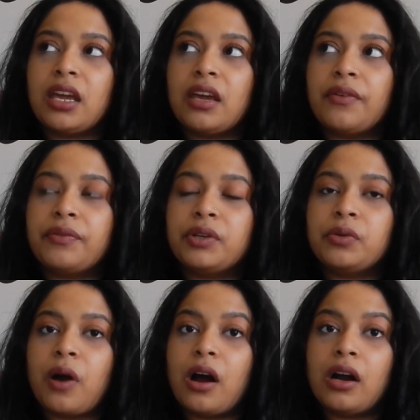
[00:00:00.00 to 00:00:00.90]
if
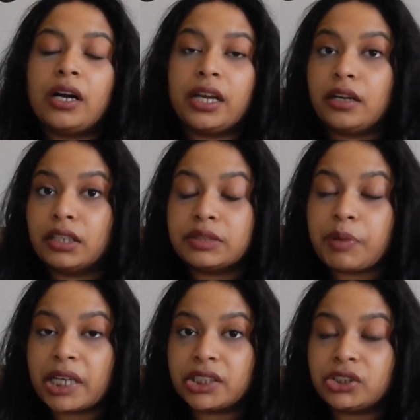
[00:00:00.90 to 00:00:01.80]
you are a nurse
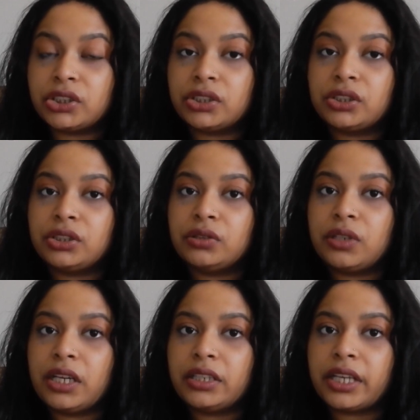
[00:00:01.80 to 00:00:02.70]
practitioner
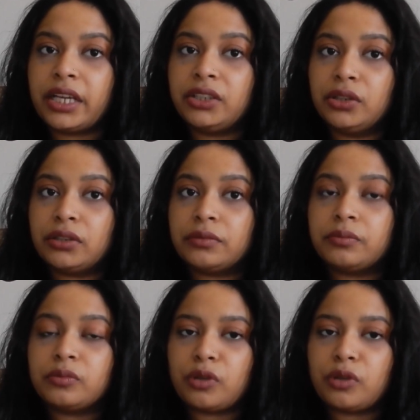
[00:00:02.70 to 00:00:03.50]
student and you're